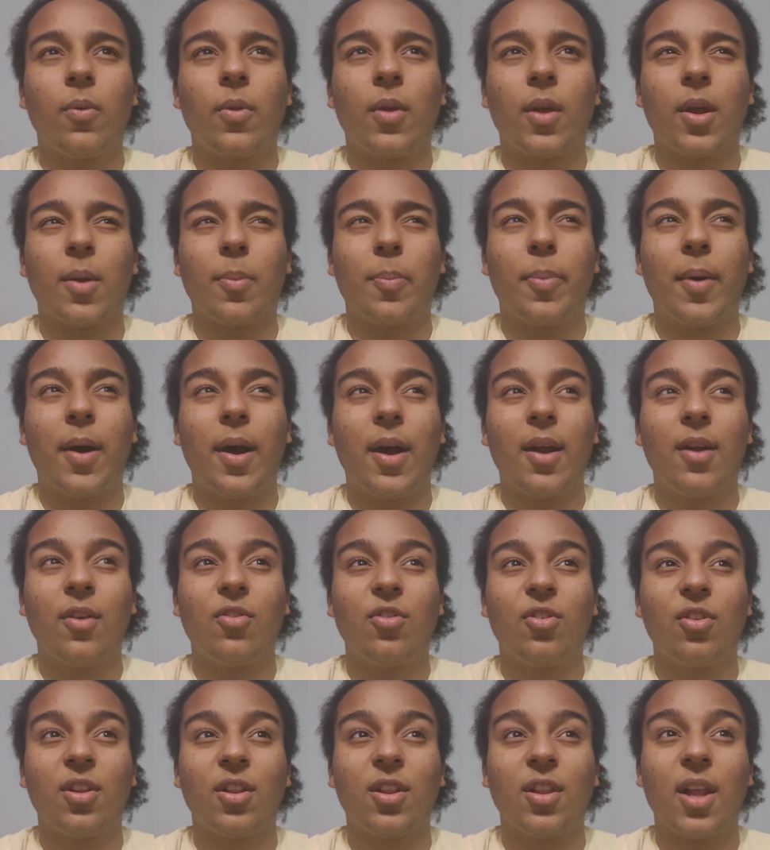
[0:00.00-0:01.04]
like by
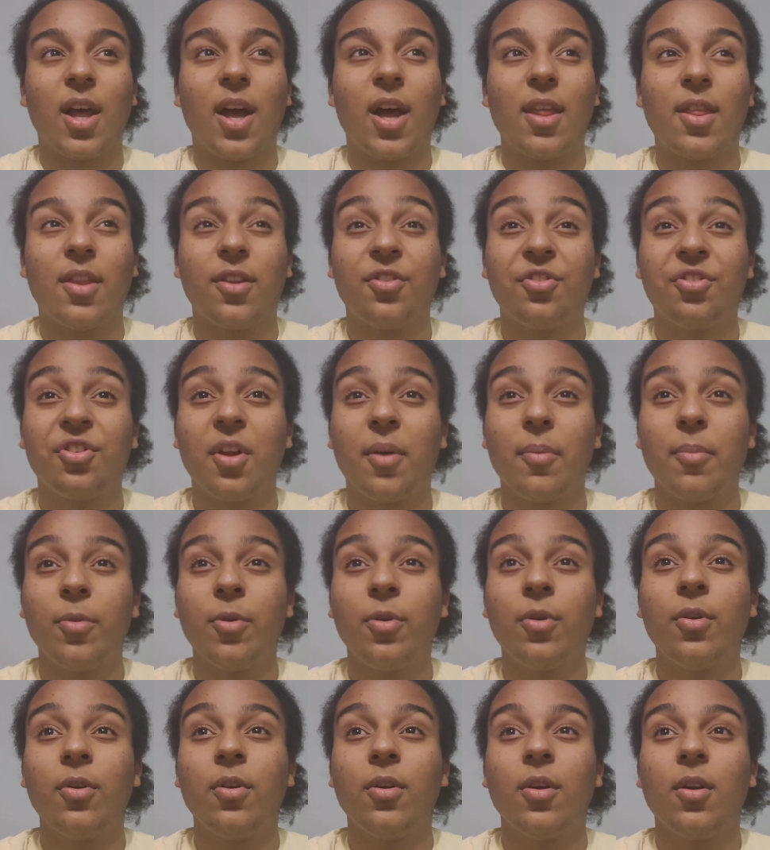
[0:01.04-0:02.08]
July, the
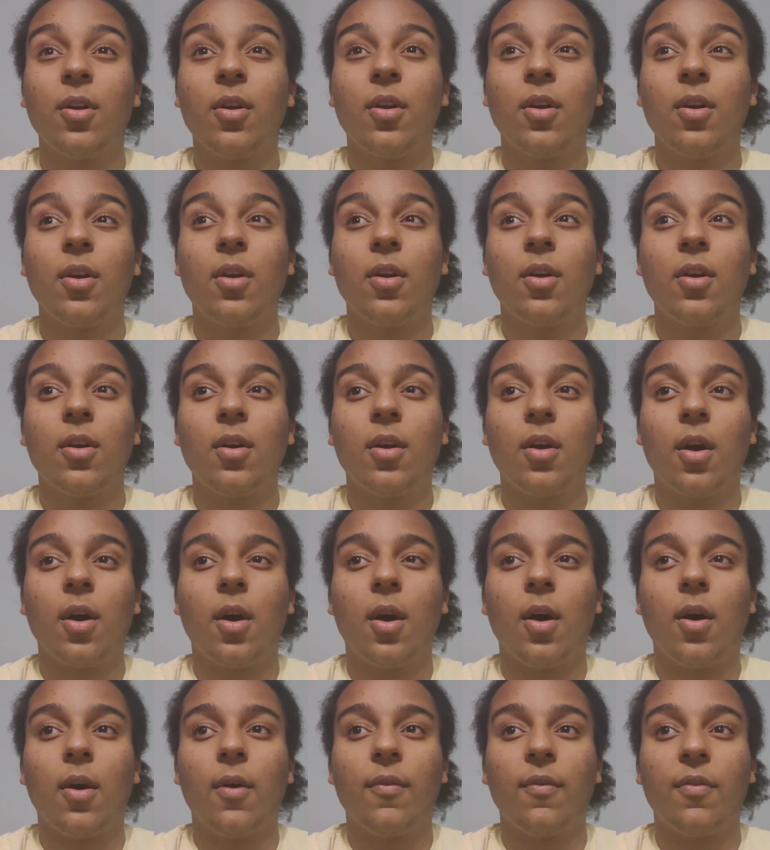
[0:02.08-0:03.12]
summer
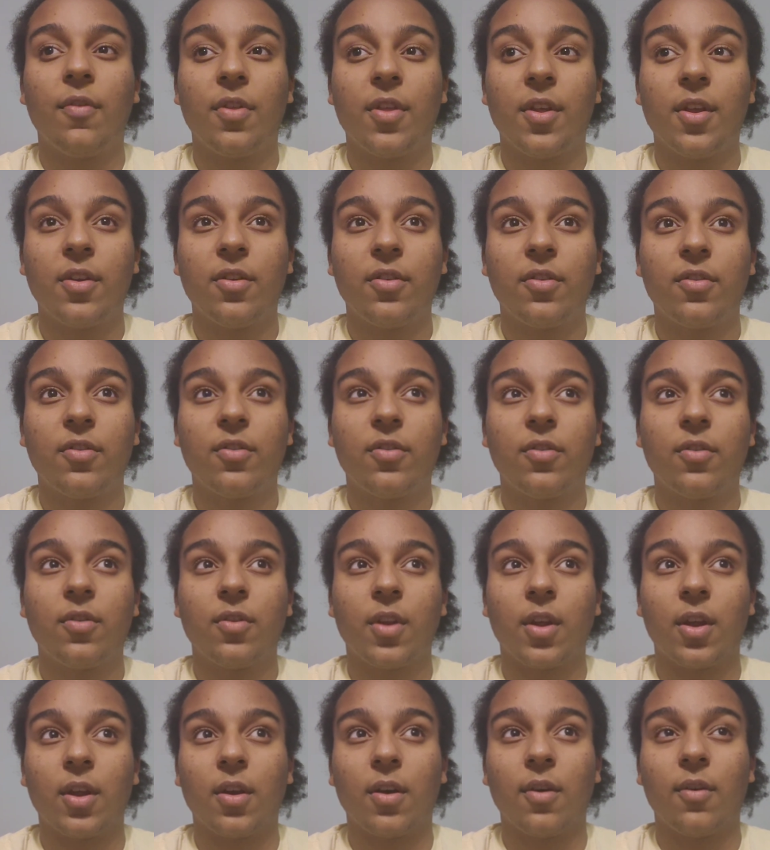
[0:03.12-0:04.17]
of
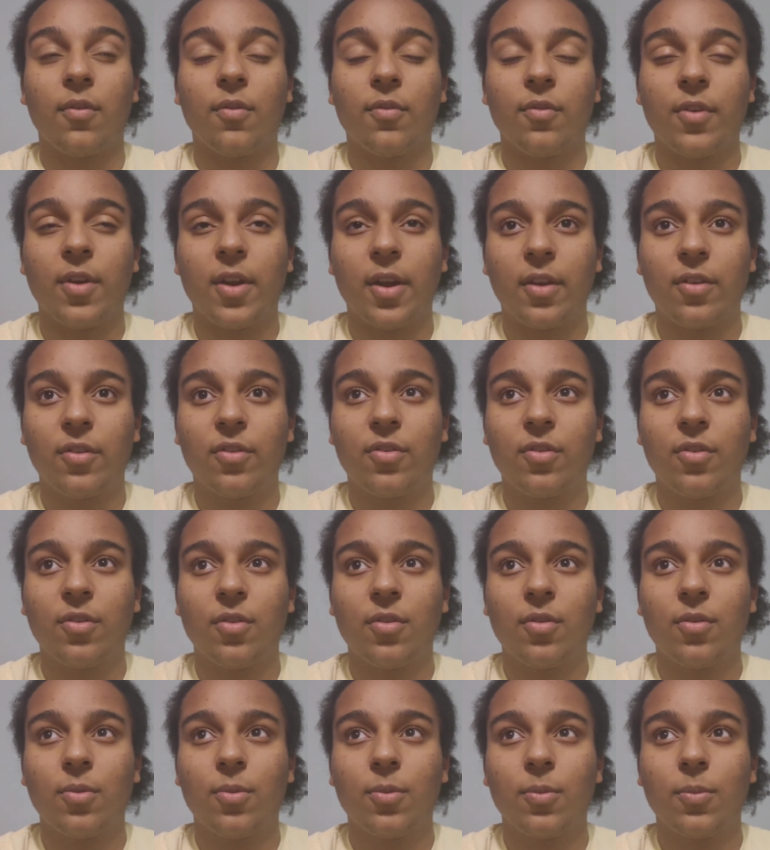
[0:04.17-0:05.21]
this, like of
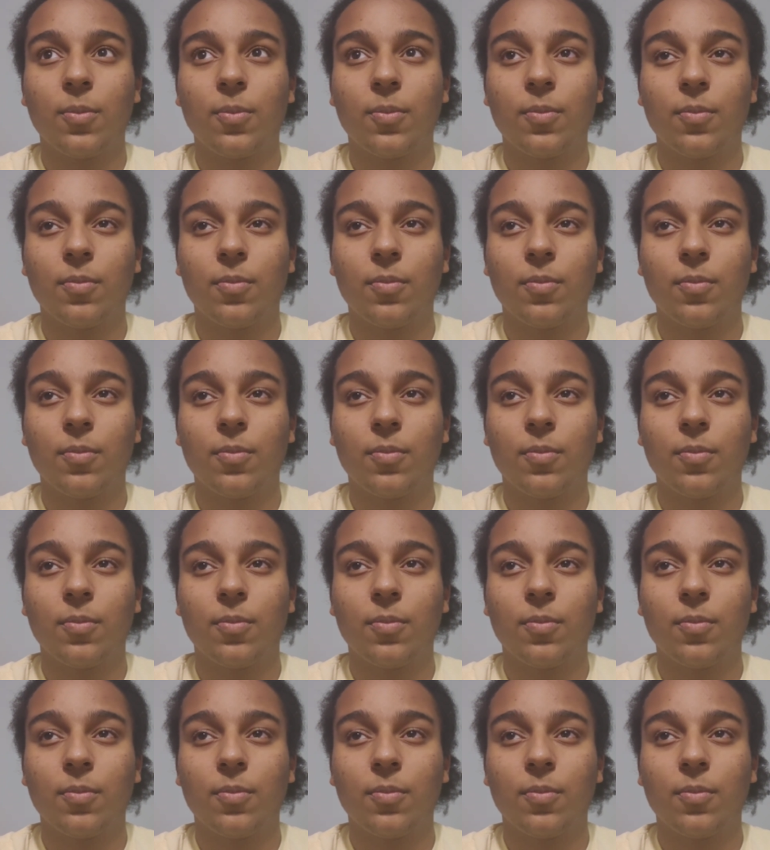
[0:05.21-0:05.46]
next